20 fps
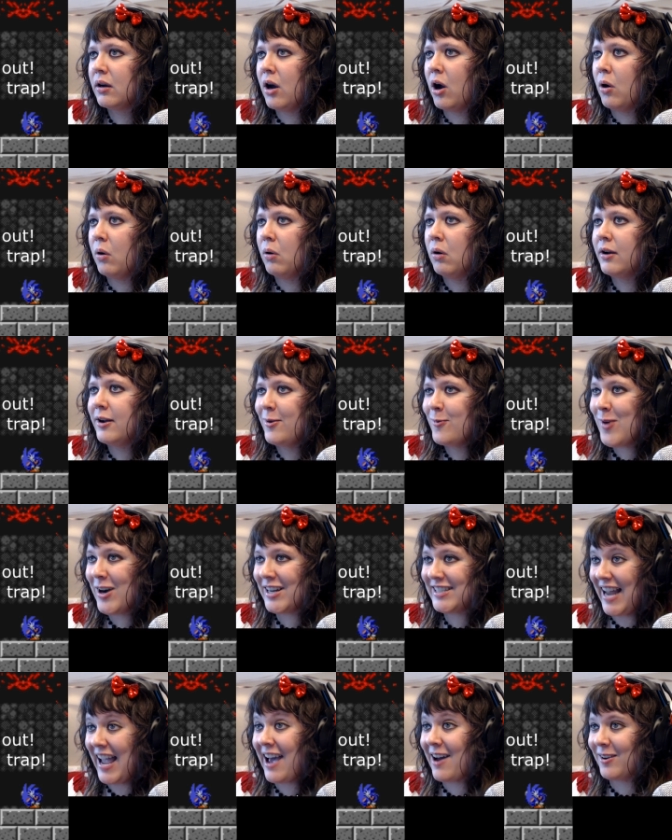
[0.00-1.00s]
Oh,
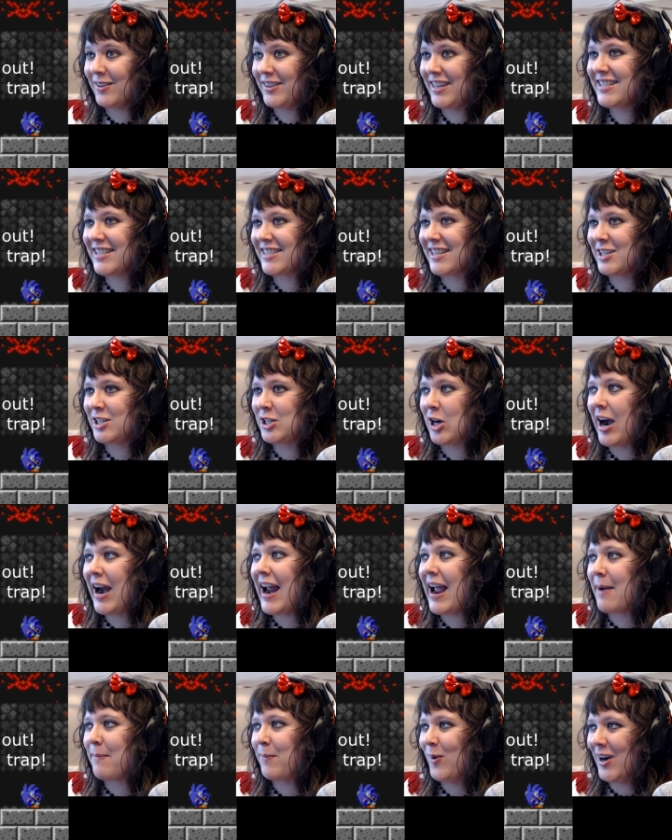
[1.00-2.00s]
watch out! This is a
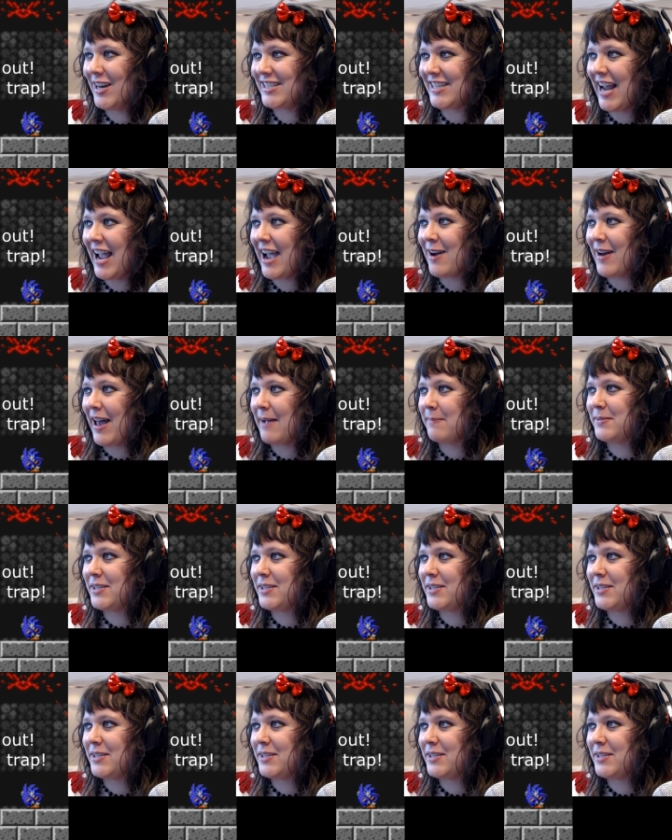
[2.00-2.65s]
trap! Watch out!